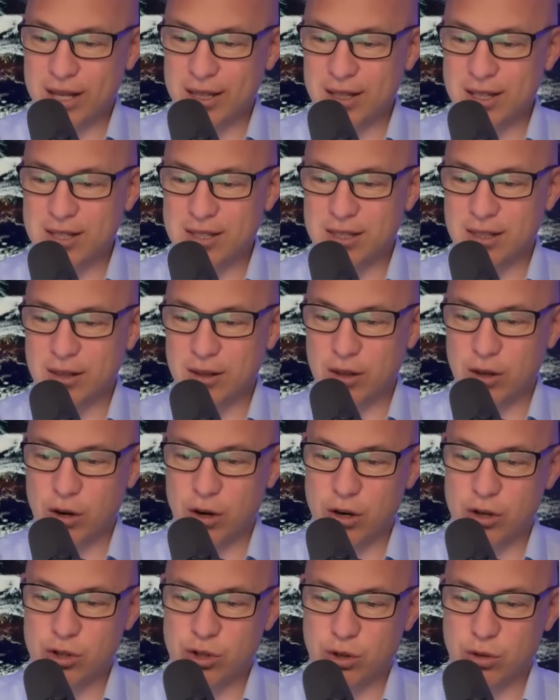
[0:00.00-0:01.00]
At least the
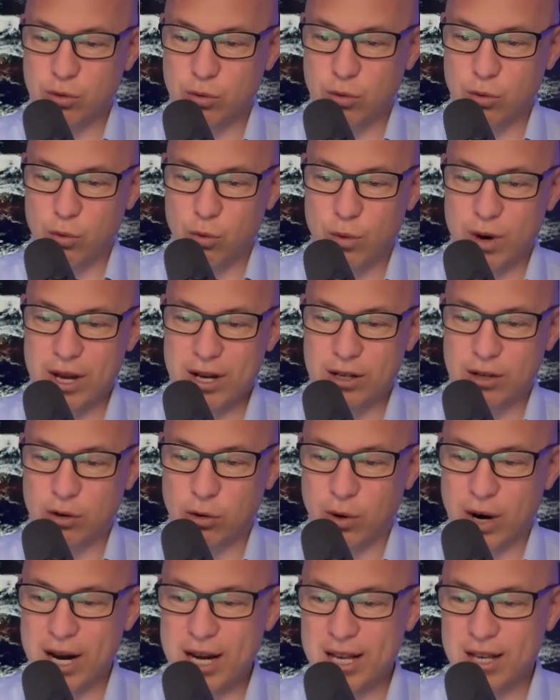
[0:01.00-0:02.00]
larger wind
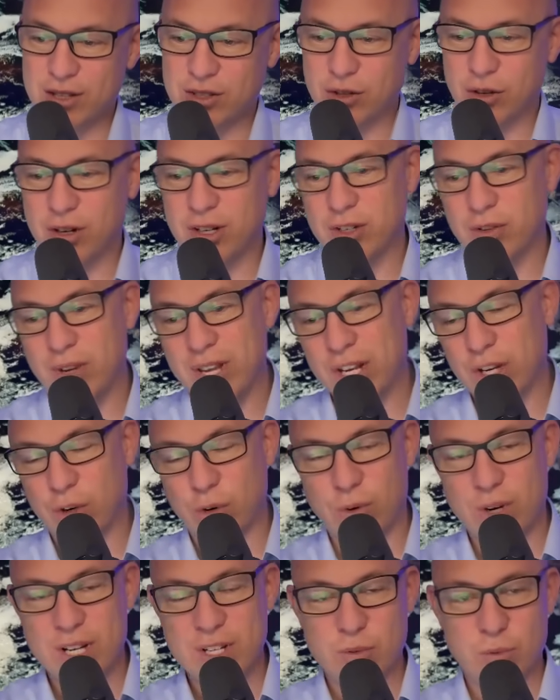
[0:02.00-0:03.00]
gradient starting to
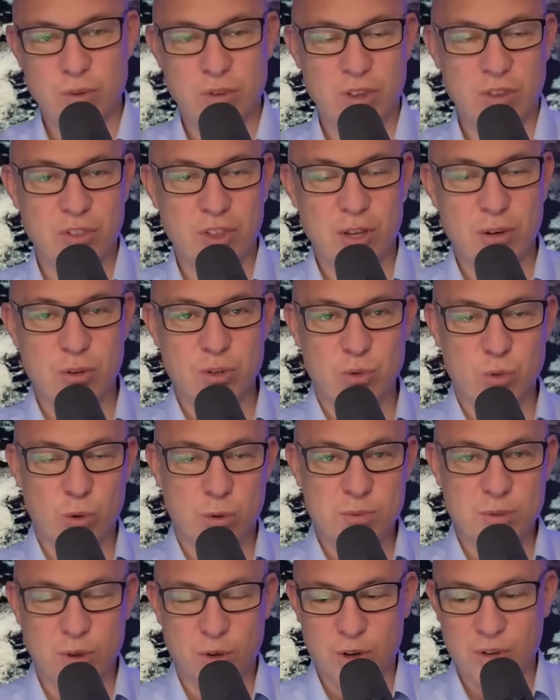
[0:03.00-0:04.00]
increase with the
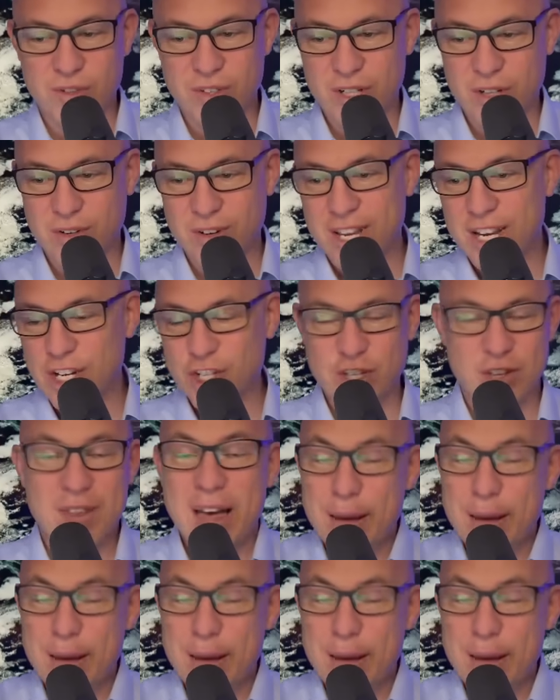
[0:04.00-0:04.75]
thunderstorms across Indonesia.